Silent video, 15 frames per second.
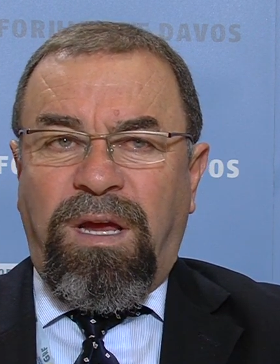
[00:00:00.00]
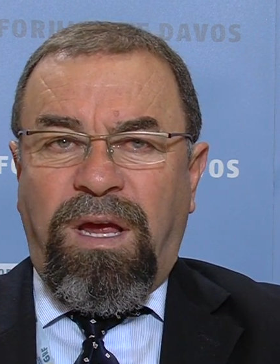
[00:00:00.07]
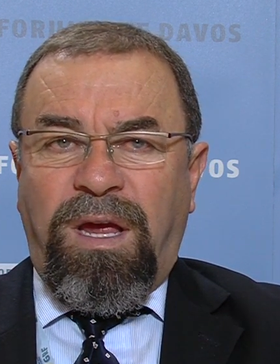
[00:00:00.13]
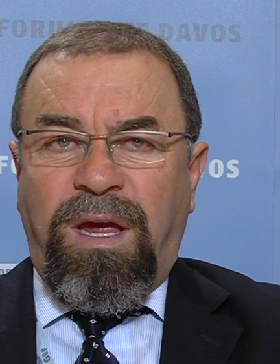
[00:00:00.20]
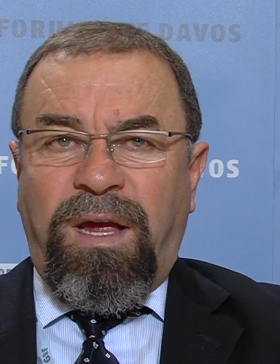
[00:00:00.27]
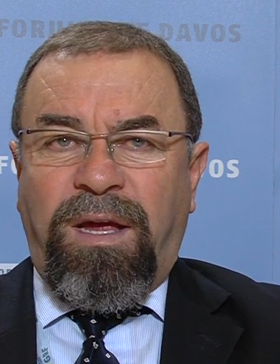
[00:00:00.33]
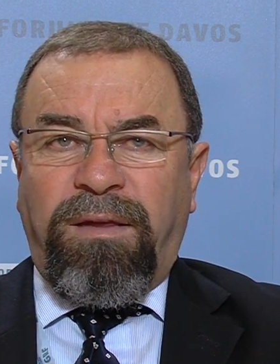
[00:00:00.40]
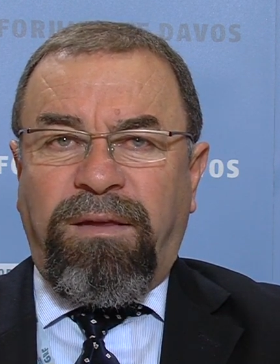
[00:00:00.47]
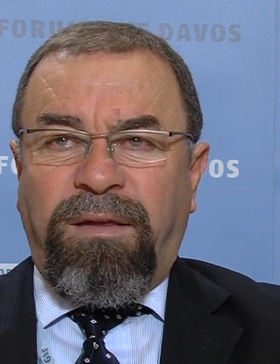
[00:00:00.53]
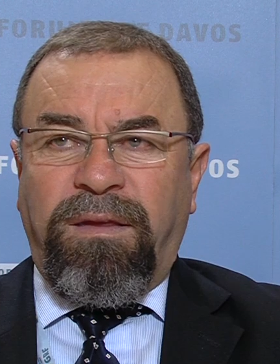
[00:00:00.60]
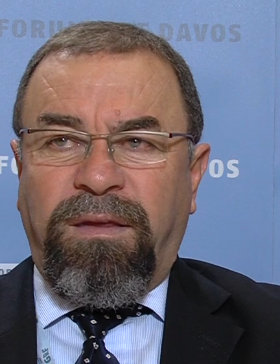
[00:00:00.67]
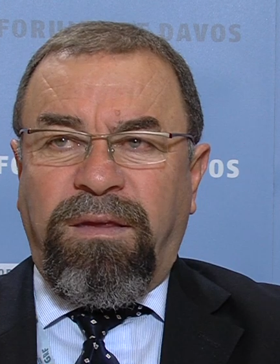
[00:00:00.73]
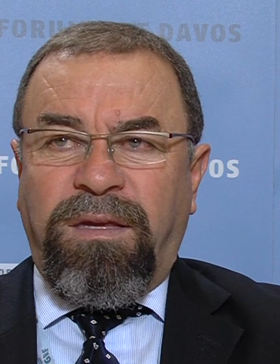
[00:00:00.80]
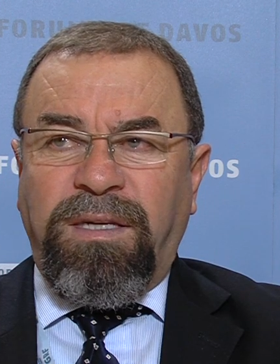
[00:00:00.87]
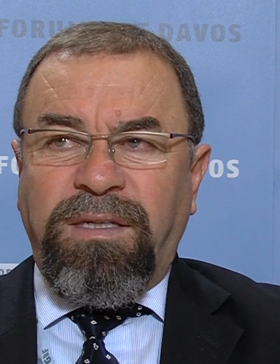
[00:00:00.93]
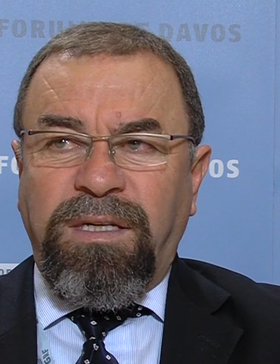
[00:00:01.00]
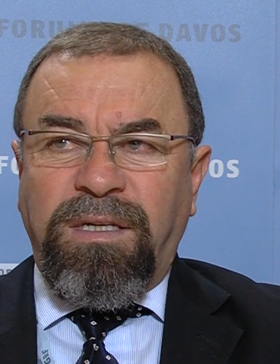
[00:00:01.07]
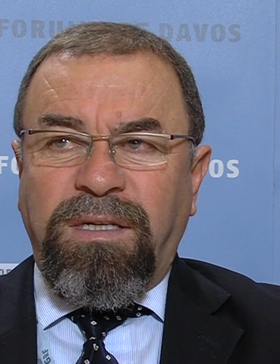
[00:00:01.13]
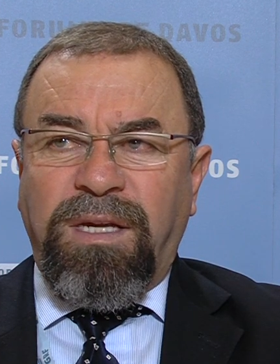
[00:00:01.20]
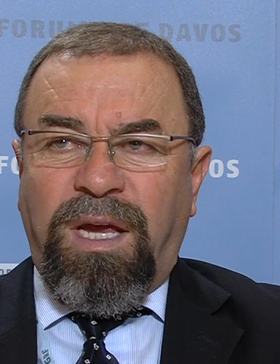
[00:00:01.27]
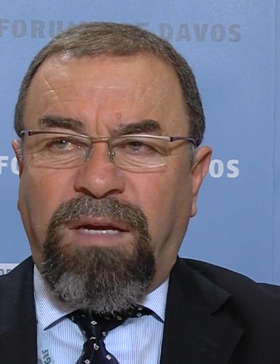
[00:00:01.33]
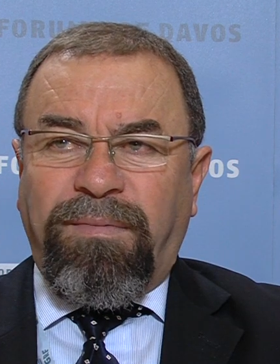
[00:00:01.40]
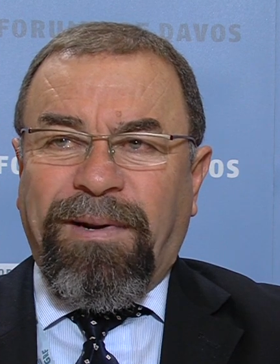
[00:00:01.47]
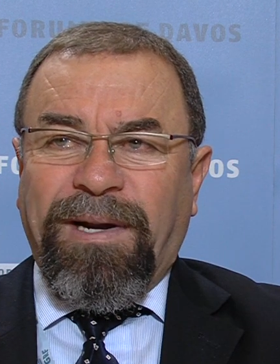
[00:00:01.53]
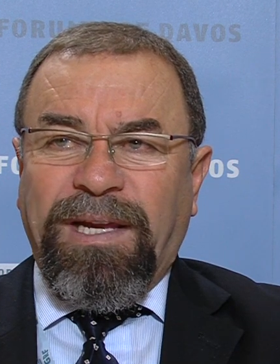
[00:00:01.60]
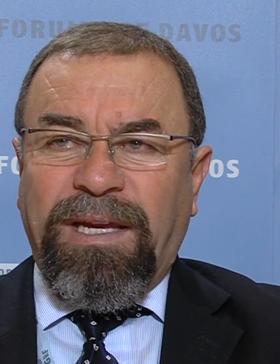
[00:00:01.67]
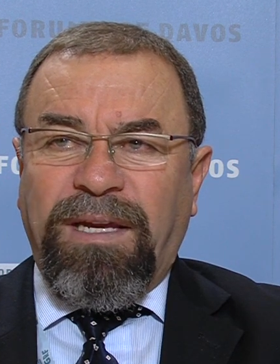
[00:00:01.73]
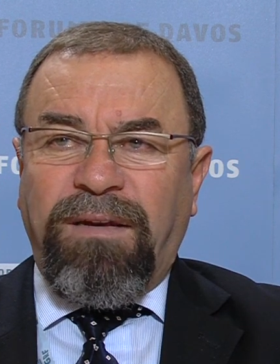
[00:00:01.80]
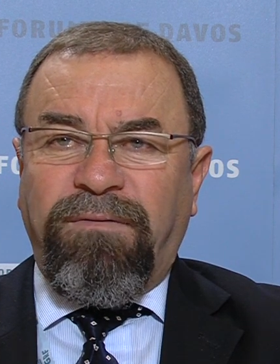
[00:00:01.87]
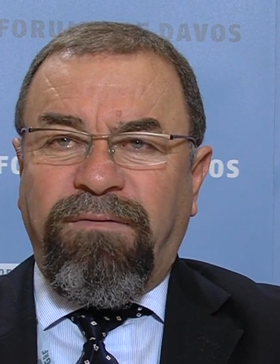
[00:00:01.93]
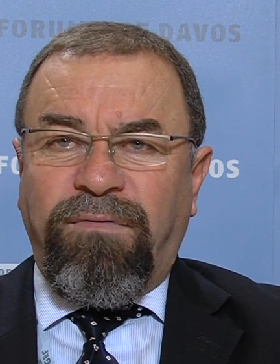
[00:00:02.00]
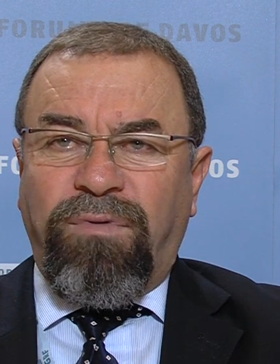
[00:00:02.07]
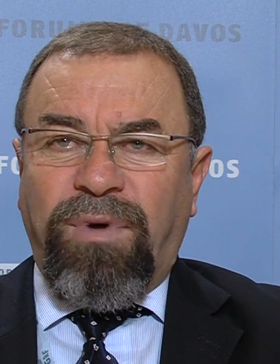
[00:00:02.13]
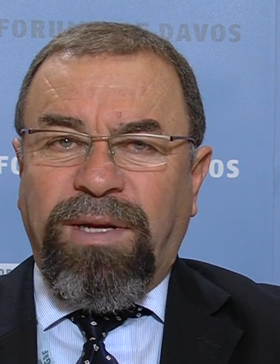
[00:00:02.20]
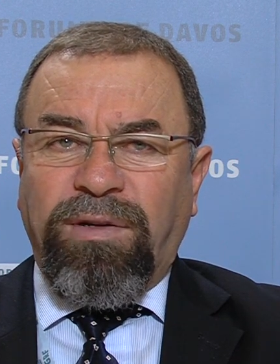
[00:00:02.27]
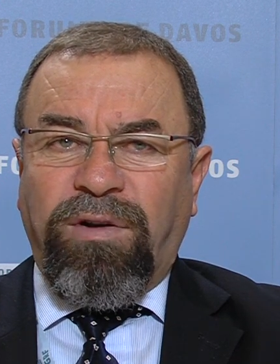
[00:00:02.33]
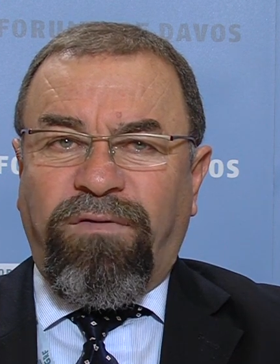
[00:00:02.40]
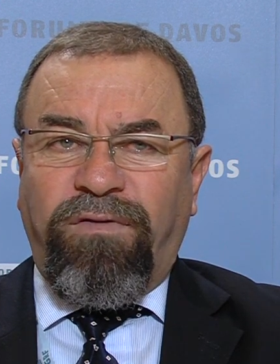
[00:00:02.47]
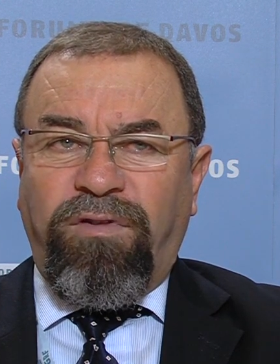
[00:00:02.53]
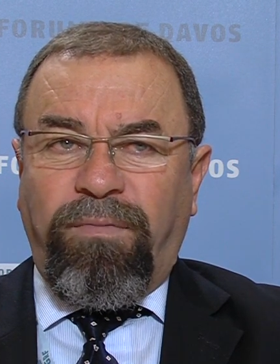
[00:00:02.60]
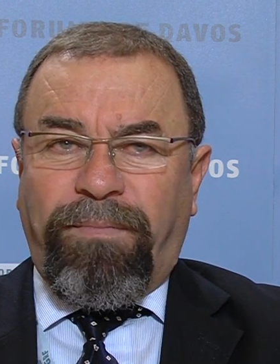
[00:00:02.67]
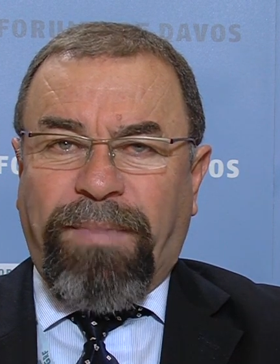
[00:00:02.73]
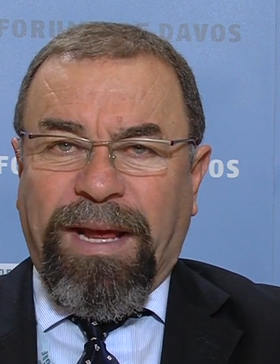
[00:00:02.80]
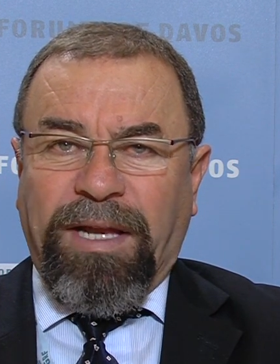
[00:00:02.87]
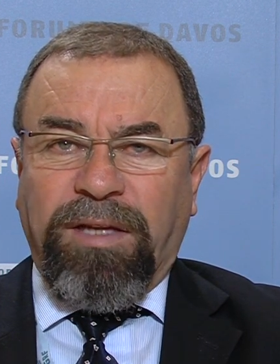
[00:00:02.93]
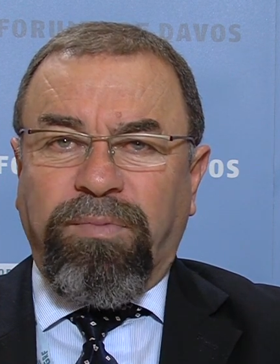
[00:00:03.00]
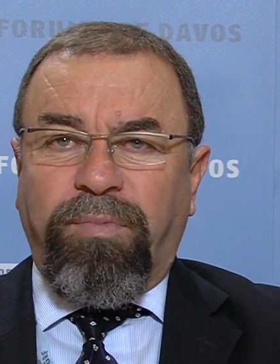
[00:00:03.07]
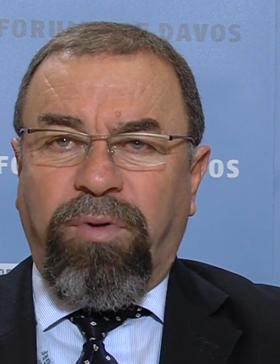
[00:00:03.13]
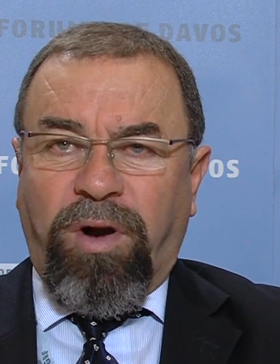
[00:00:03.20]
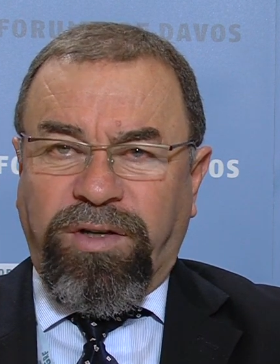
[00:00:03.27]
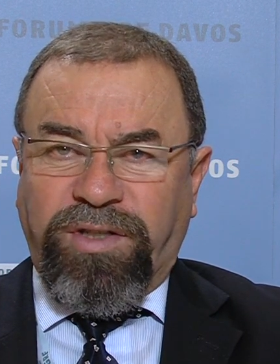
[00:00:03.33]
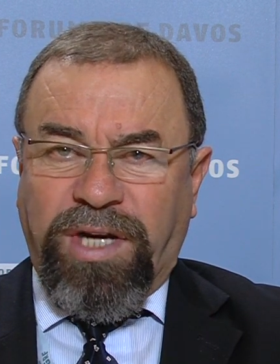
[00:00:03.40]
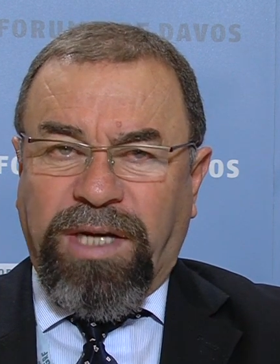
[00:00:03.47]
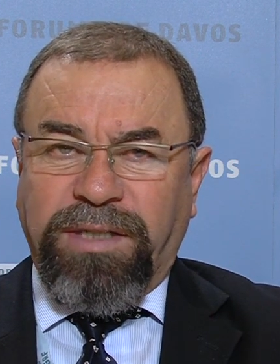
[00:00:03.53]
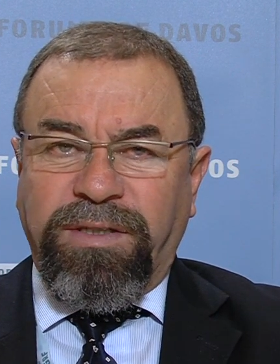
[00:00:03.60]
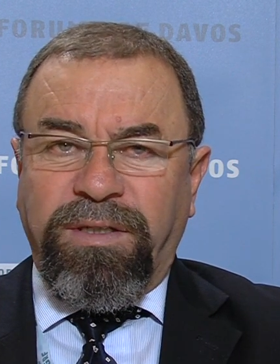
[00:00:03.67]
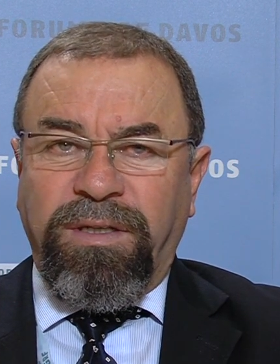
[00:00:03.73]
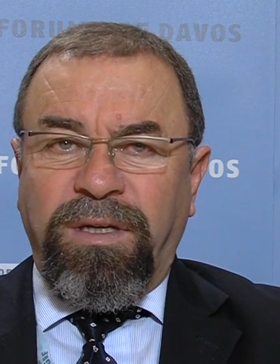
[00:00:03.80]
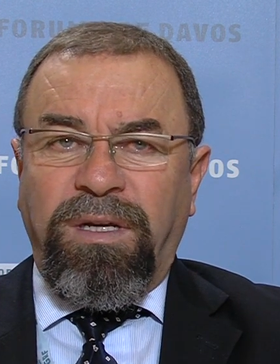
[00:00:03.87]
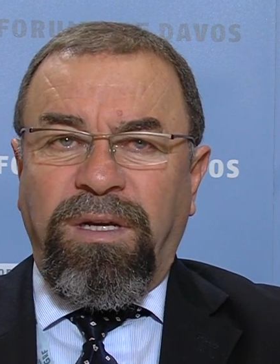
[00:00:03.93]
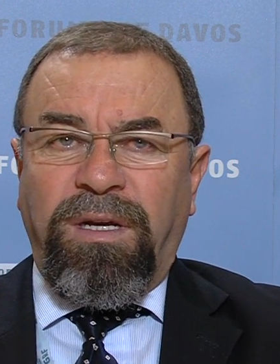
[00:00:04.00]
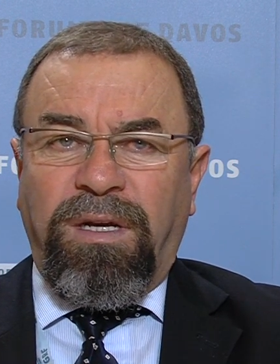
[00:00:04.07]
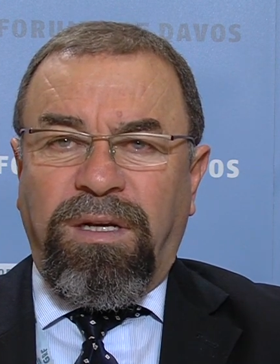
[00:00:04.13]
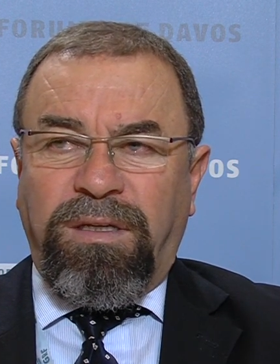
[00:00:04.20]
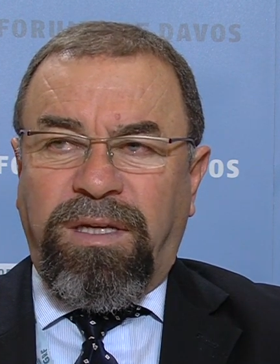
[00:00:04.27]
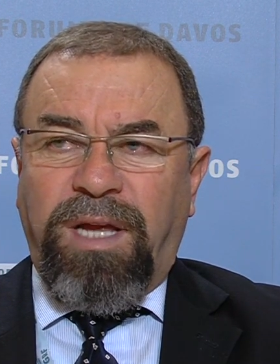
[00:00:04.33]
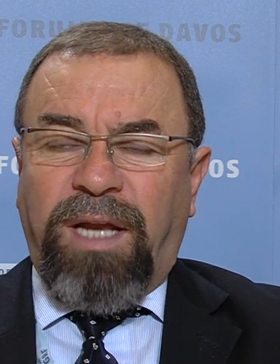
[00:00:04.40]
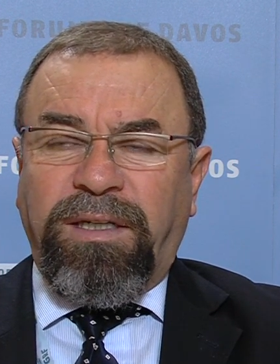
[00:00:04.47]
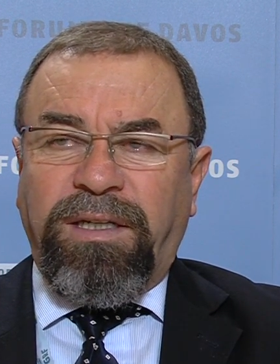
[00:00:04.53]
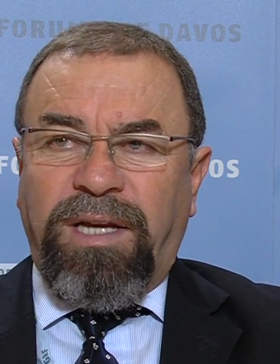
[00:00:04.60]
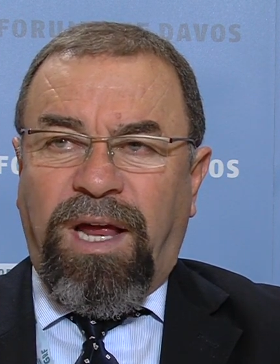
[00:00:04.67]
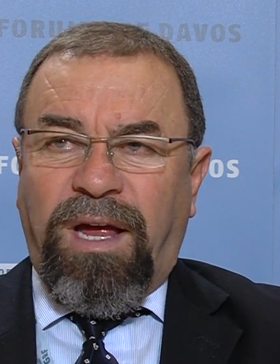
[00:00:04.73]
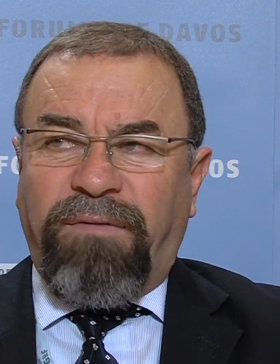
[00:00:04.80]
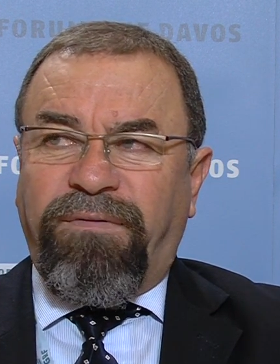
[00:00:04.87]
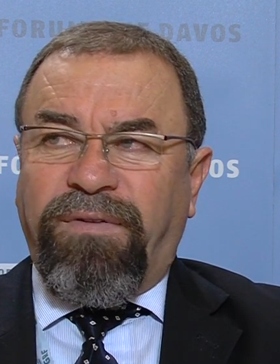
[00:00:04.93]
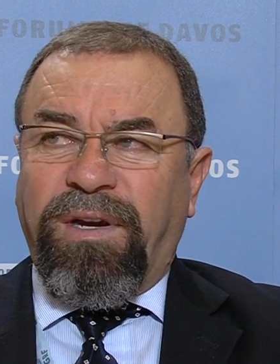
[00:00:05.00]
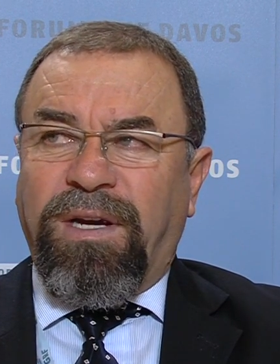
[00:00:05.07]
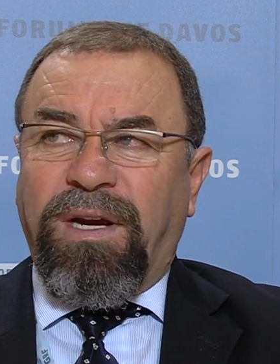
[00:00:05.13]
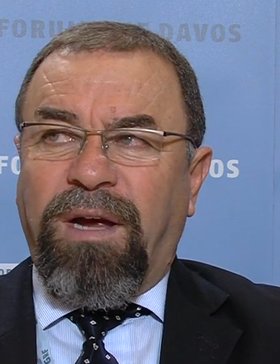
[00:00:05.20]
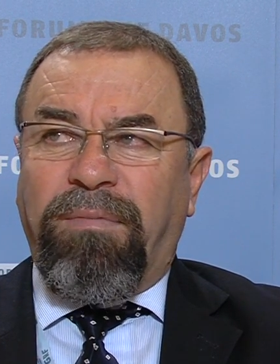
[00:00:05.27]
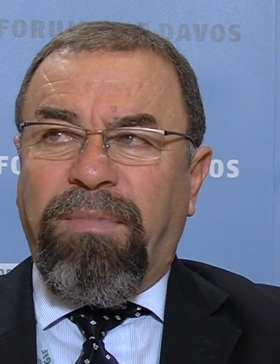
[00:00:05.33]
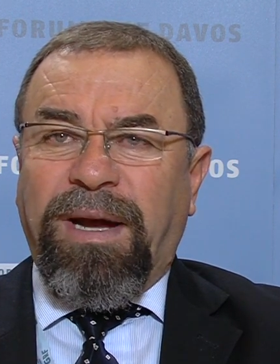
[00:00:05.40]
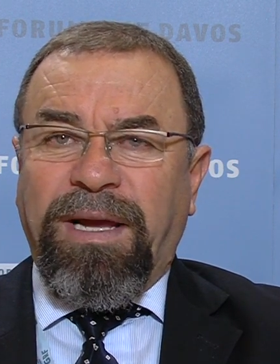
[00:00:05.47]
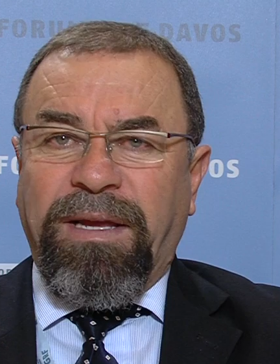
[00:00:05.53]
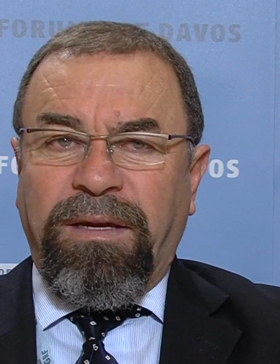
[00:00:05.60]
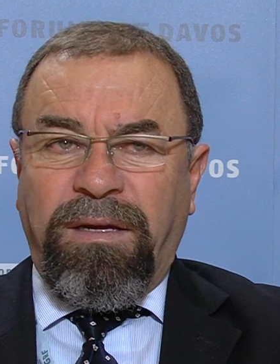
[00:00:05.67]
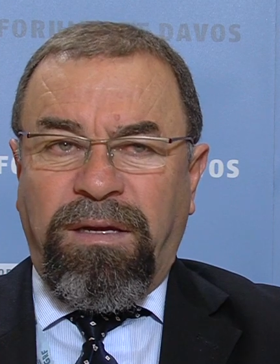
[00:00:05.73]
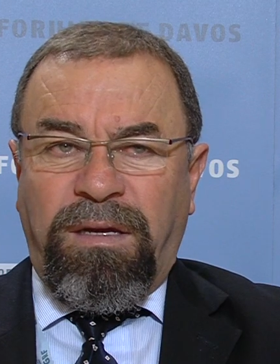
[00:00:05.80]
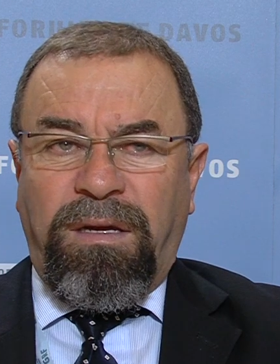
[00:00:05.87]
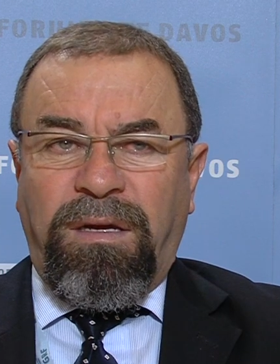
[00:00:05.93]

And this is, I believe, one of the pilot projects done in Africa by,